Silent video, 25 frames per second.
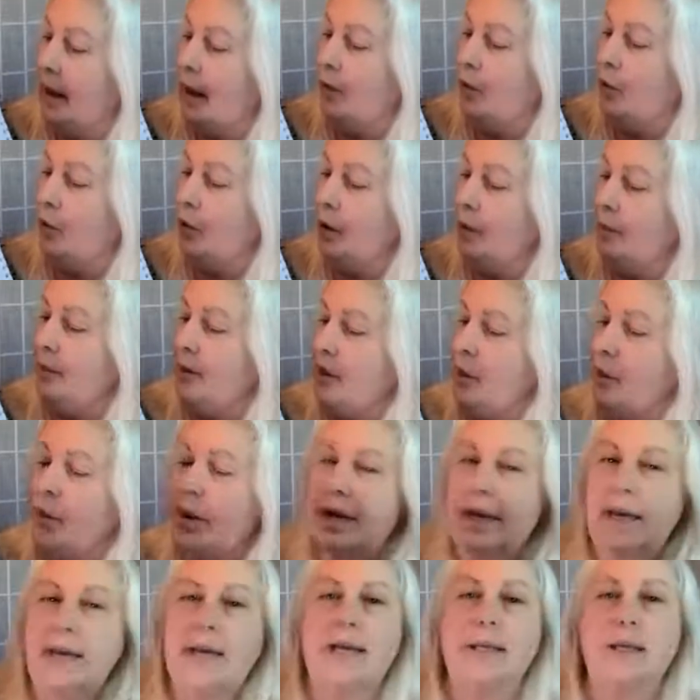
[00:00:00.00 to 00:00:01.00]
And we're going to be
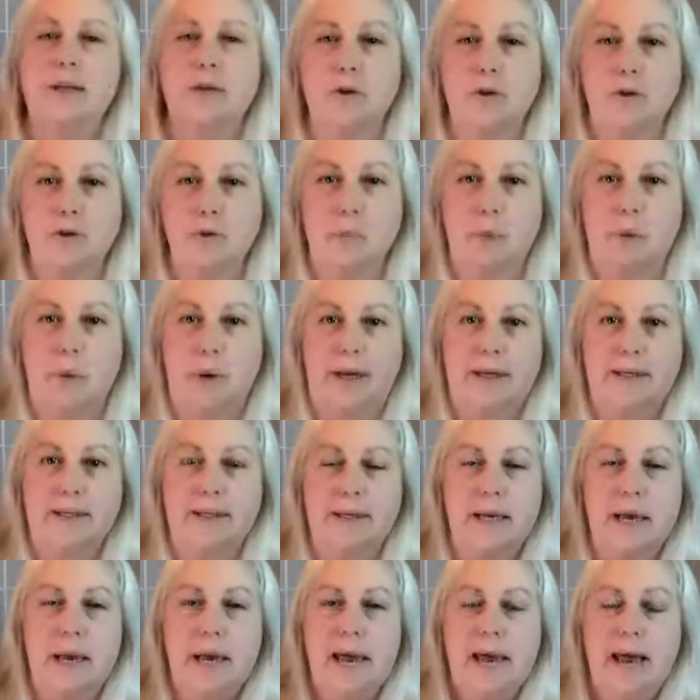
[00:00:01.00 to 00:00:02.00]
going into those
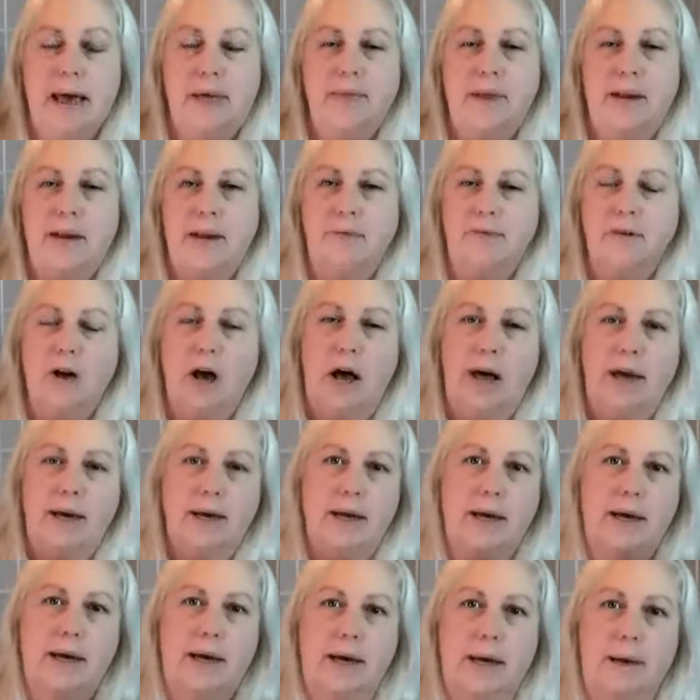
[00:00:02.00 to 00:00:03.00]
points. And then I've
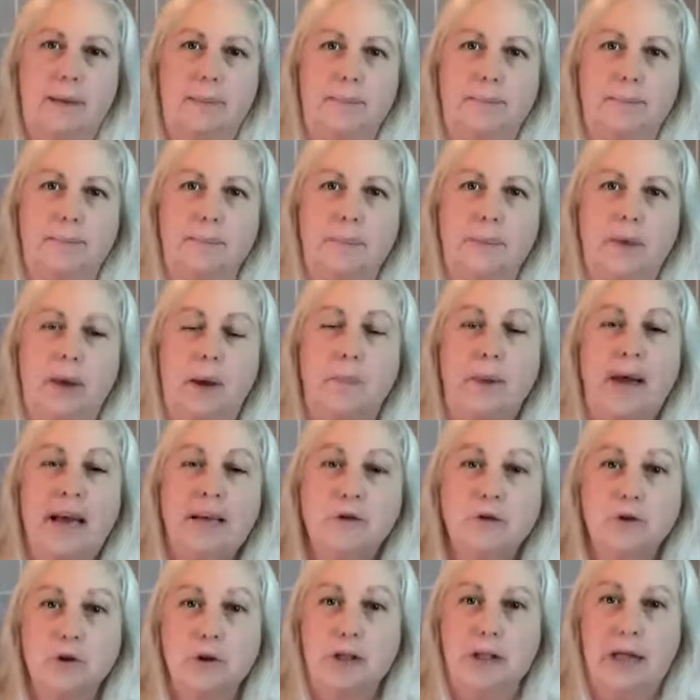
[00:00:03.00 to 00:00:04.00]
got a
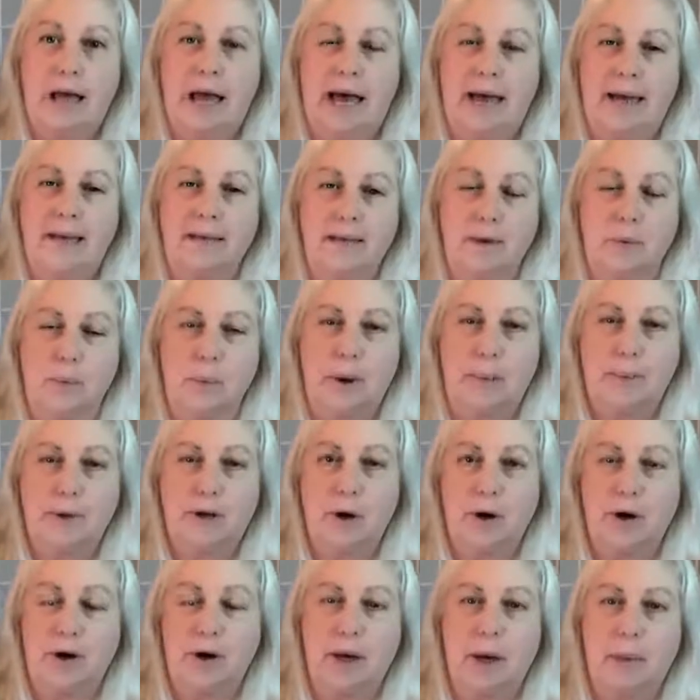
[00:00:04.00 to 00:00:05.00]
master class, a
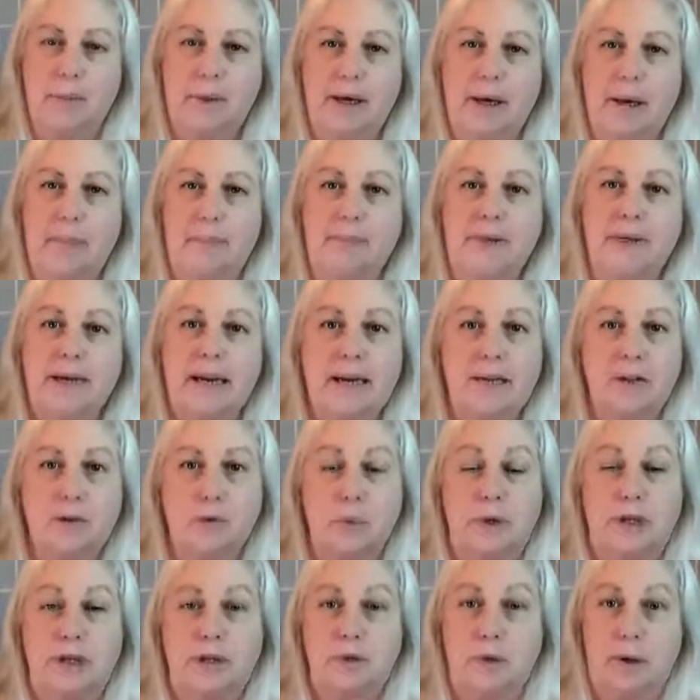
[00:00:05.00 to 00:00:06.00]
webinar coming up
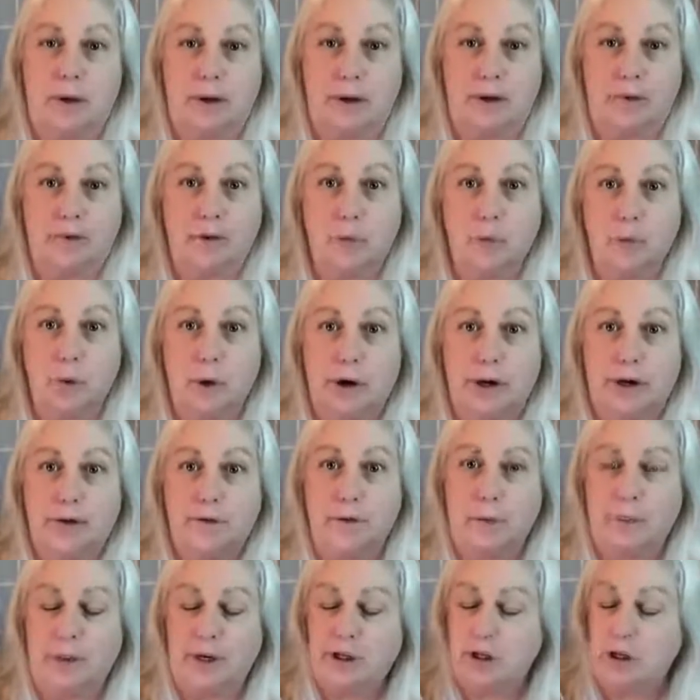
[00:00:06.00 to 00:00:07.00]
next week. So I'll give you more
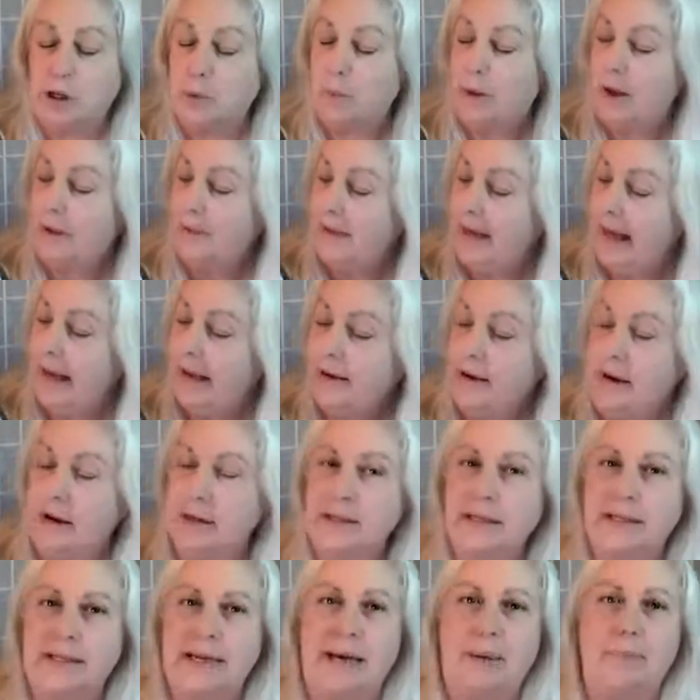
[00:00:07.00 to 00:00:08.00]
information about that. Not
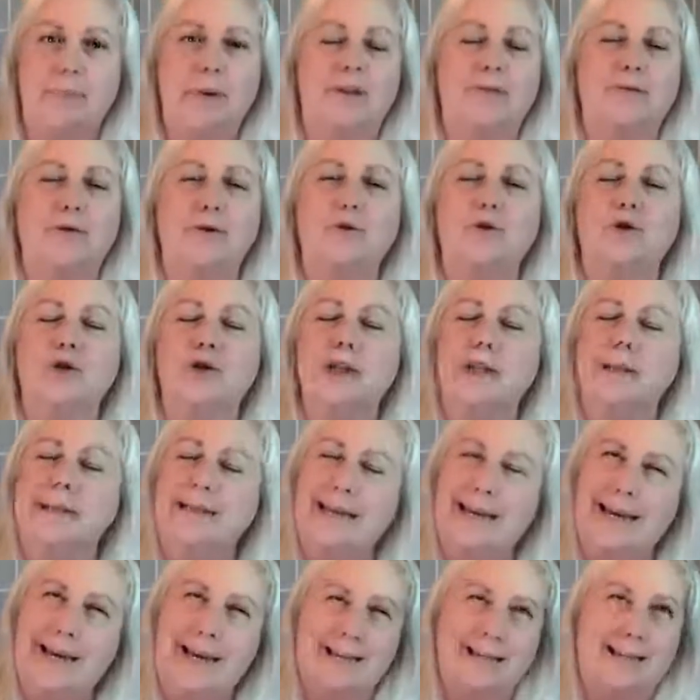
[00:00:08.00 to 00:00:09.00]
today, but if you
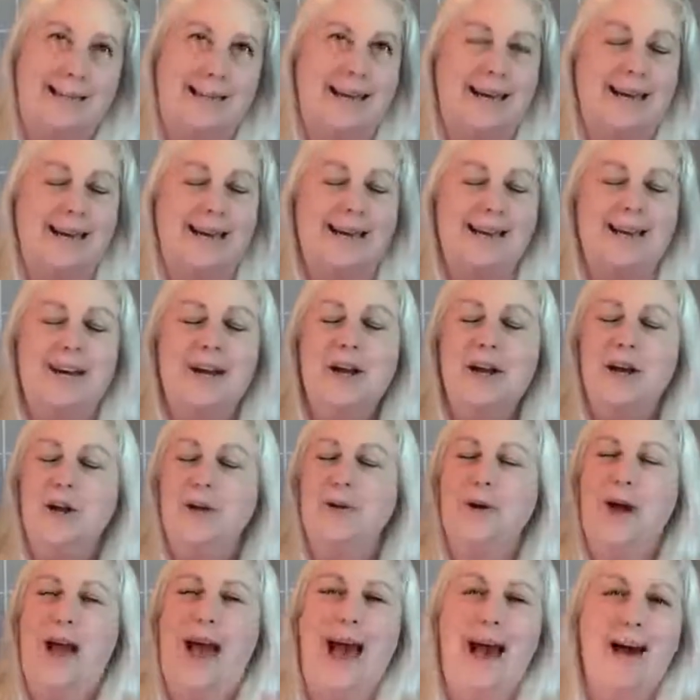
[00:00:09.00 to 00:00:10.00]
just can't stand it,
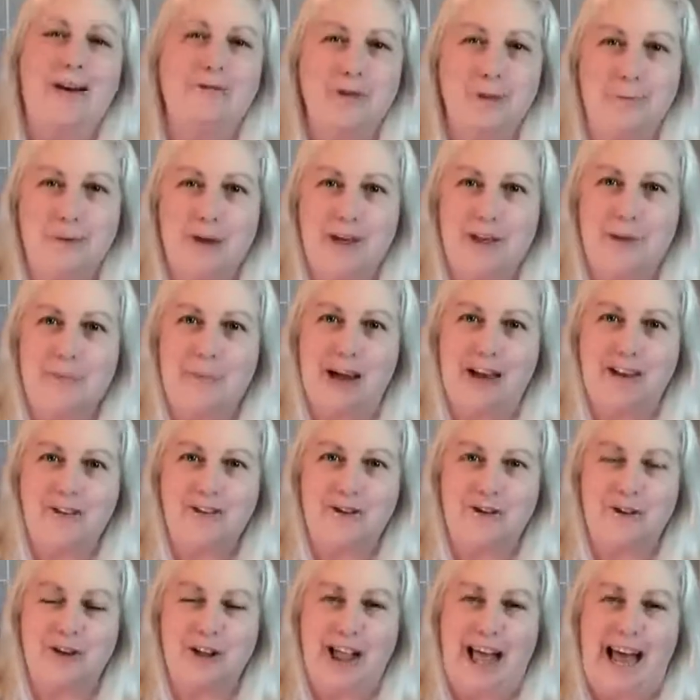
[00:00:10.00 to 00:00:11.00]
you have to be in the
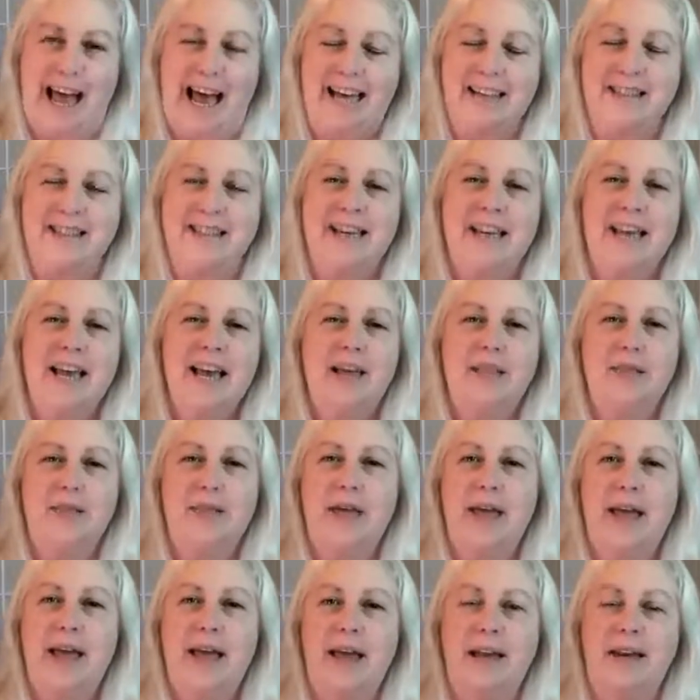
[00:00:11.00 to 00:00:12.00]
master class,
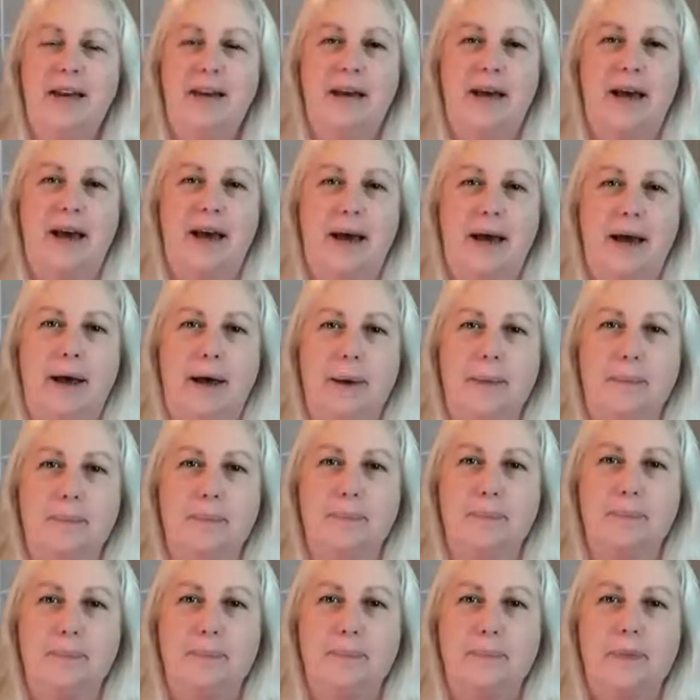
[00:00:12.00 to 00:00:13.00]
then
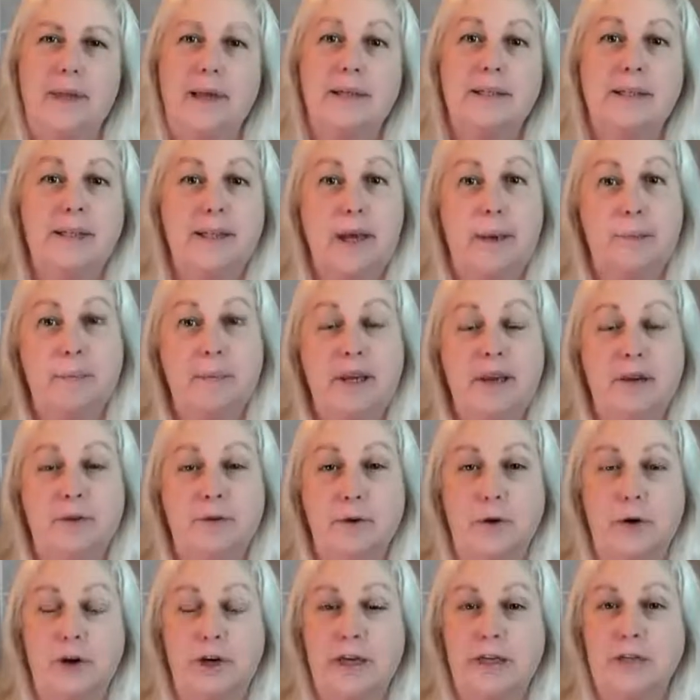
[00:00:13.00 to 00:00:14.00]
DM me
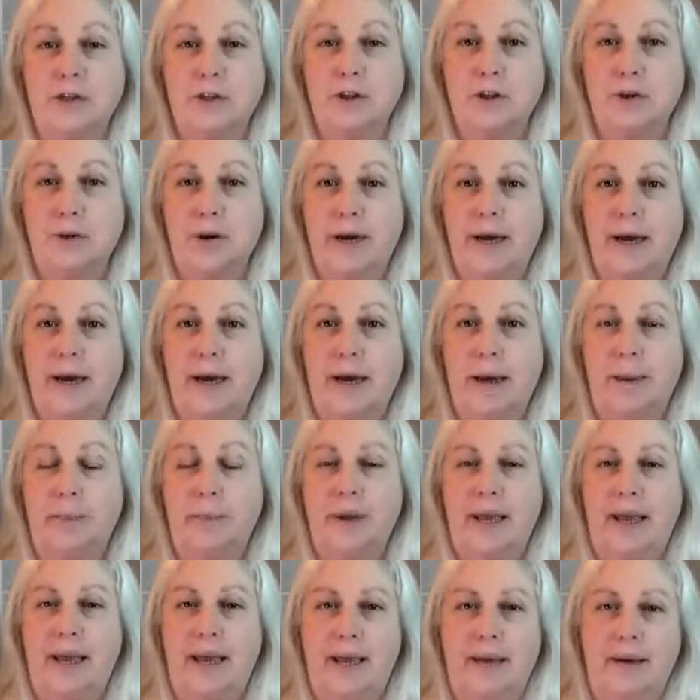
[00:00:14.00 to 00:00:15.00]
if you're on
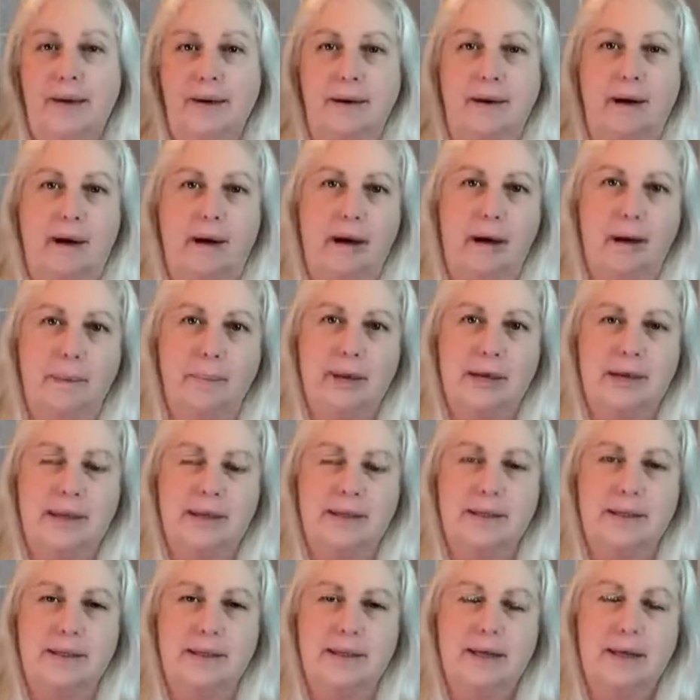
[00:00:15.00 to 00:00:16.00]
Instagram and
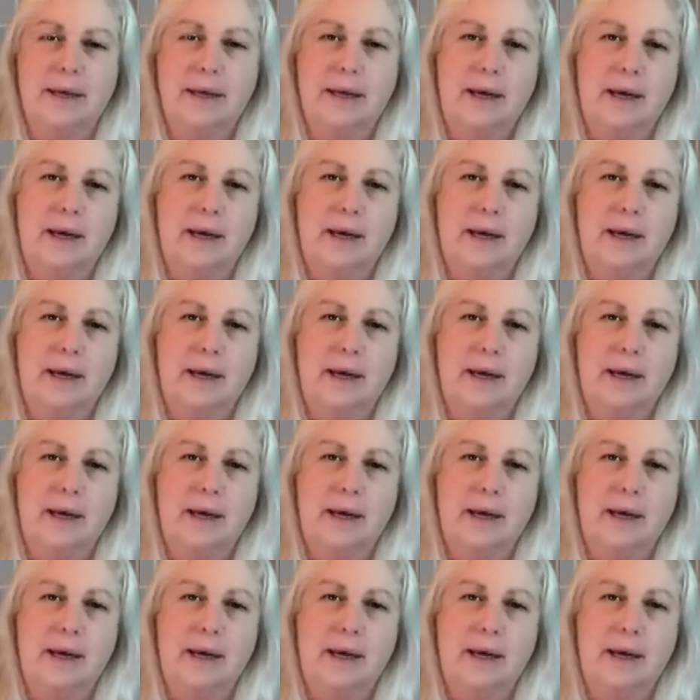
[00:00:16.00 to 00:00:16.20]
comment.